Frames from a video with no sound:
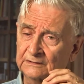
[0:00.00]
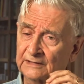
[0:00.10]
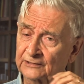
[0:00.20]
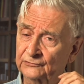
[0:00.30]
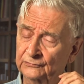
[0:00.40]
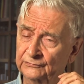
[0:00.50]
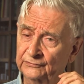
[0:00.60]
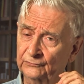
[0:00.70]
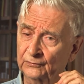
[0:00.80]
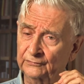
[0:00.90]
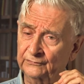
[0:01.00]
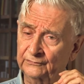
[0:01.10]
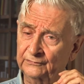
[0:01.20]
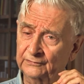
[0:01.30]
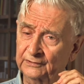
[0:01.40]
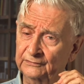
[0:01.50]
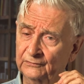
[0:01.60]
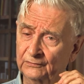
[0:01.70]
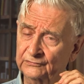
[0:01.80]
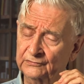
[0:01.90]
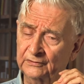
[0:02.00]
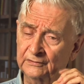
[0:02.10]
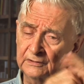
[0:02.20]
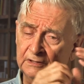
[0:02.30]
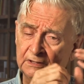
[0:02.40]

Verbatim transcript: natural resource exhaustion,